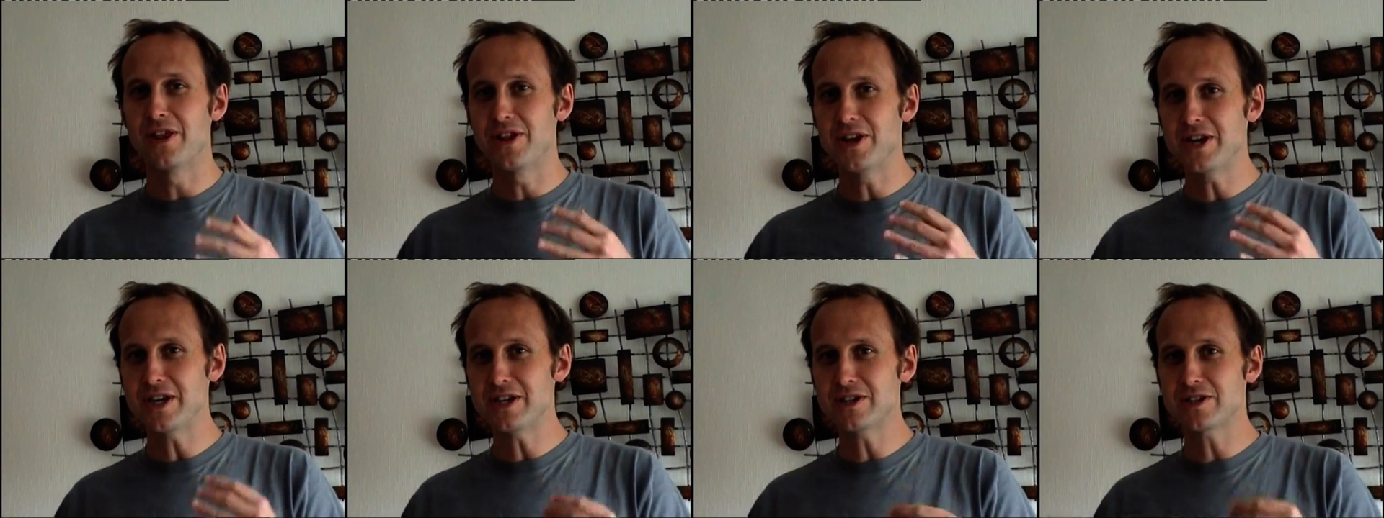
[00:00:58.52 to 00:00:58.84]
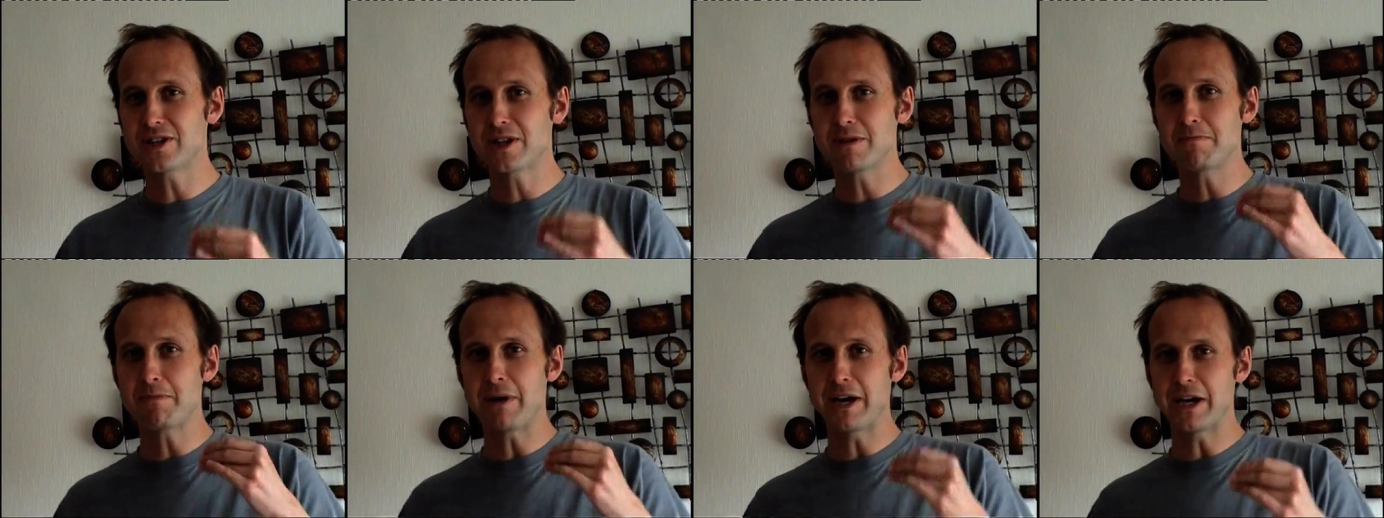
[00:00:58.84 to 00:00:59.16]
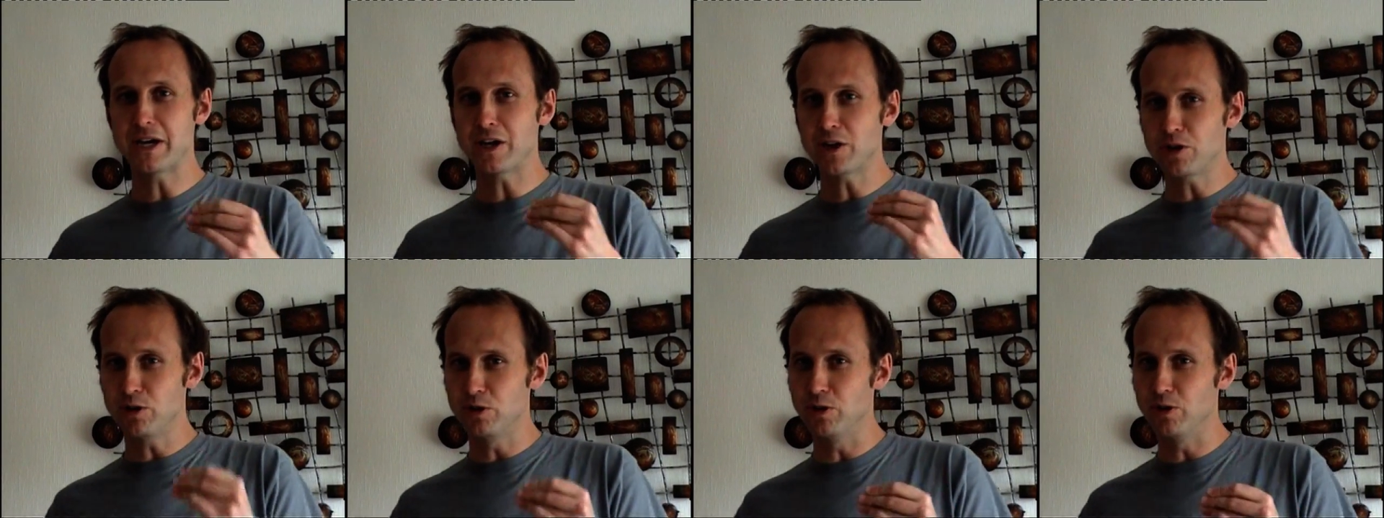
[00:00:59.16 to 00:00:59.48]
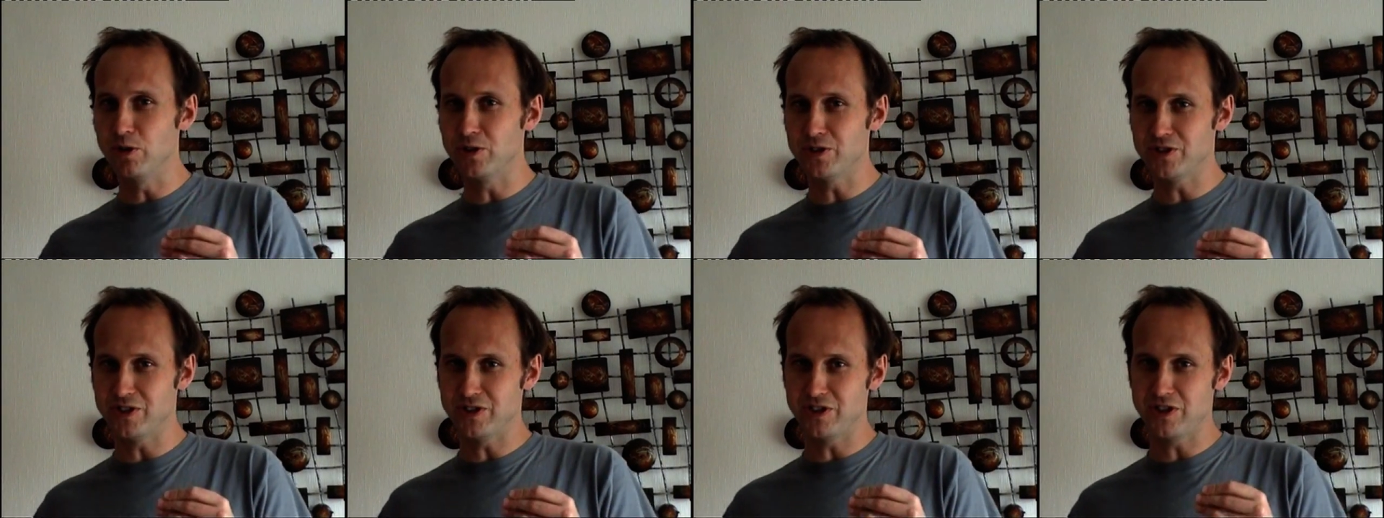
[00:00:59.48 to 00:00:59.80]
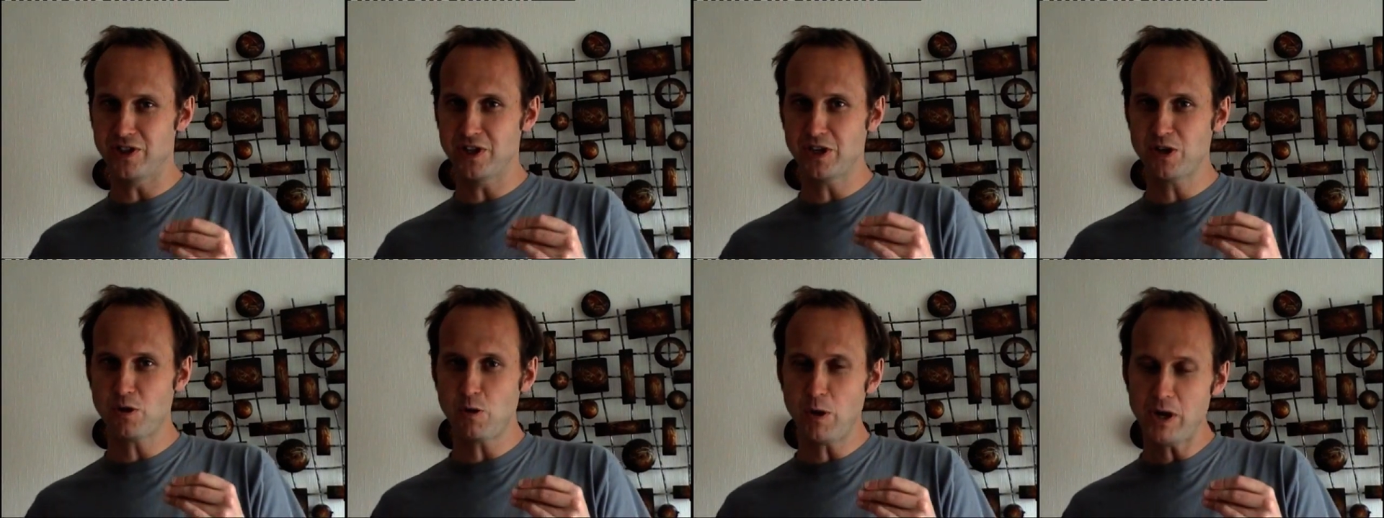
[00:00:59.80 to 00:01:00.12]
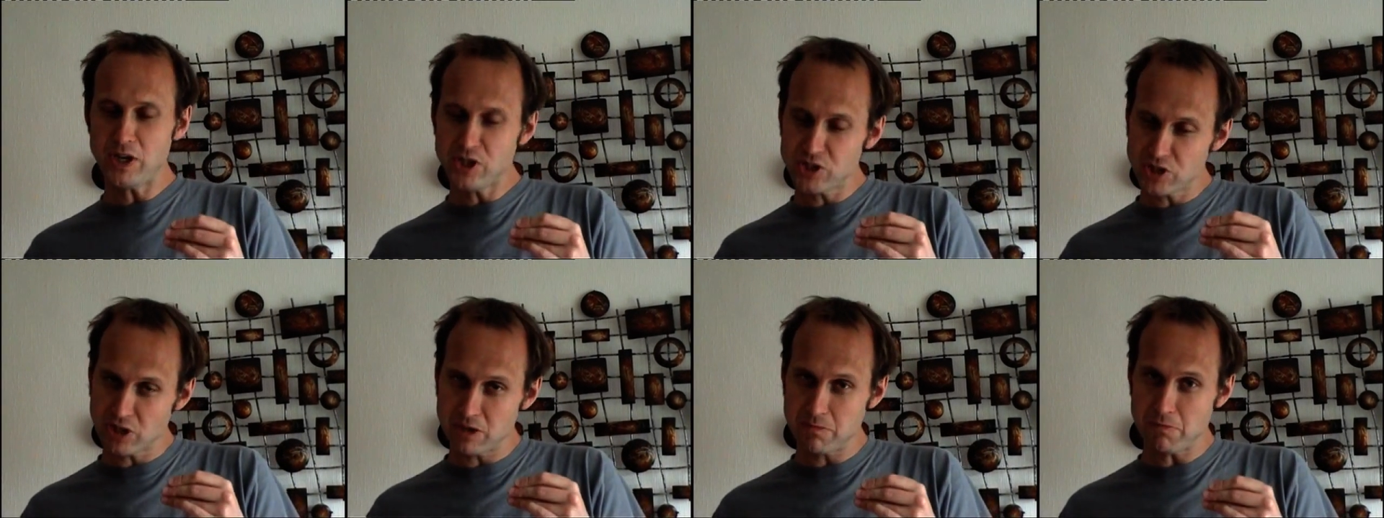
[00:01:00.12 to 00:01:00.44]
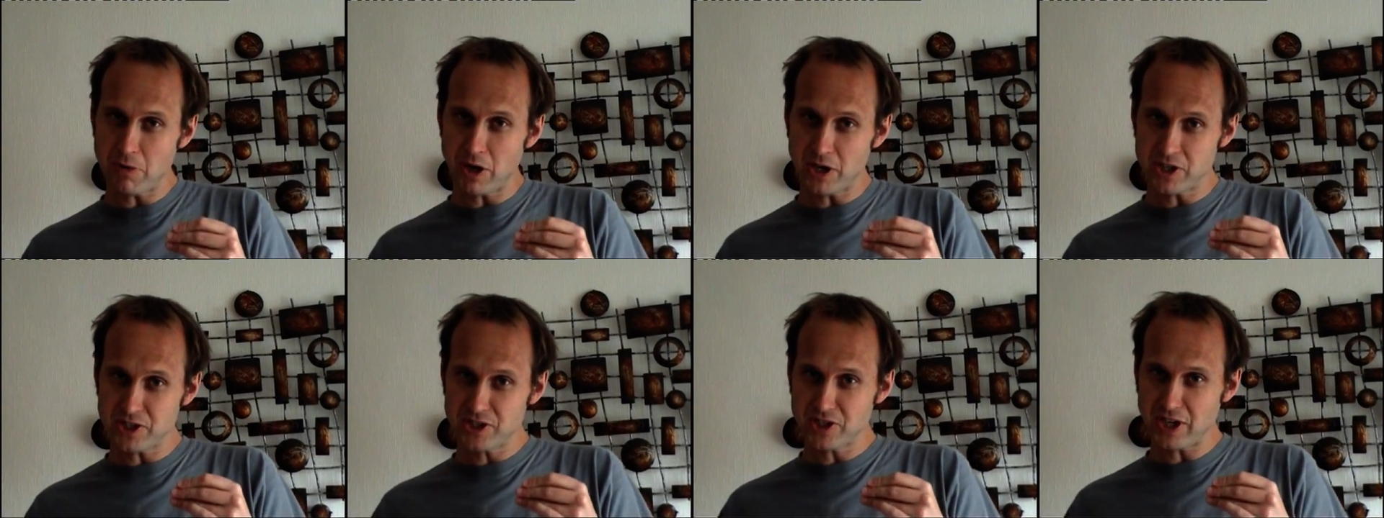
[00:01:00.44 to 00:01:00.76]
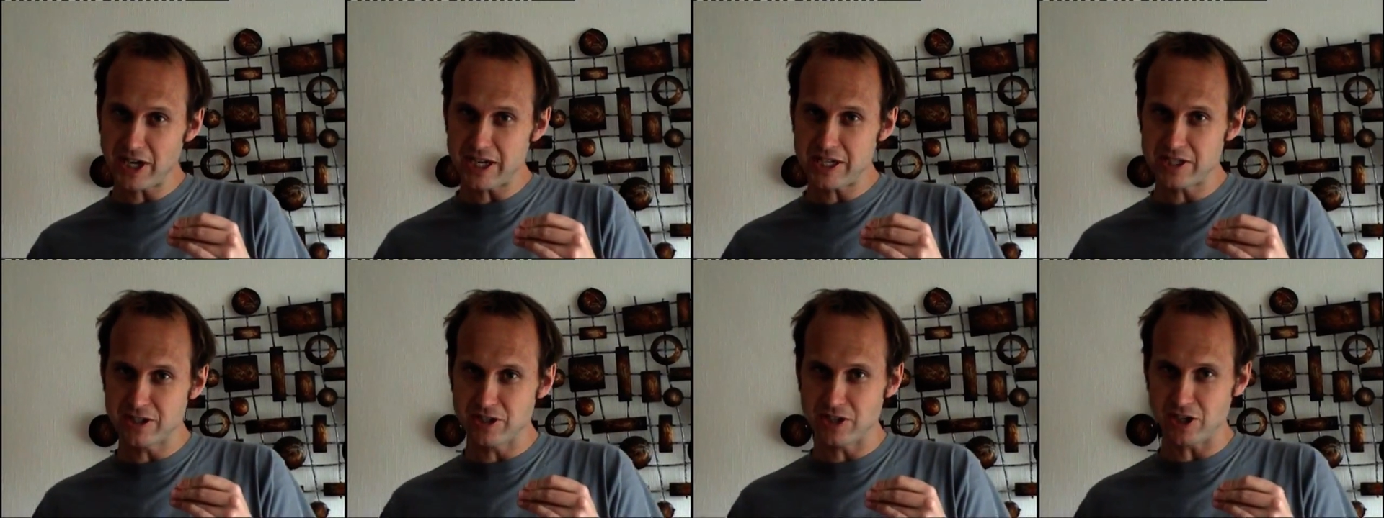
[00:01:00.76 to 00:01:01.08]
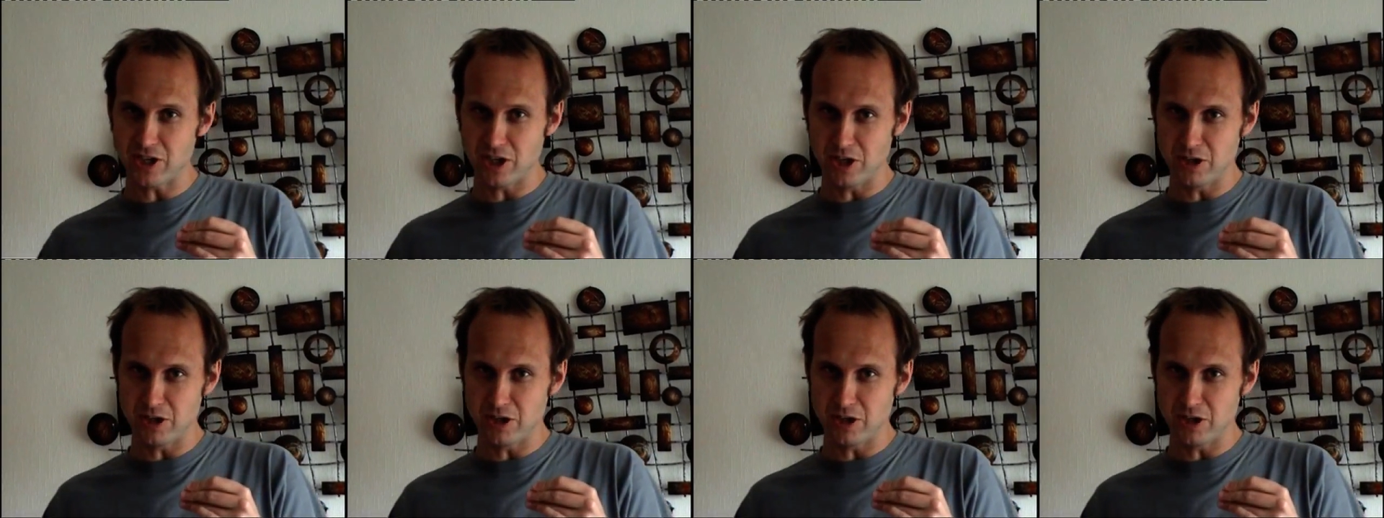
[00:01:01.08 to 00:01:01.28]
These are the main causes, and the question might say to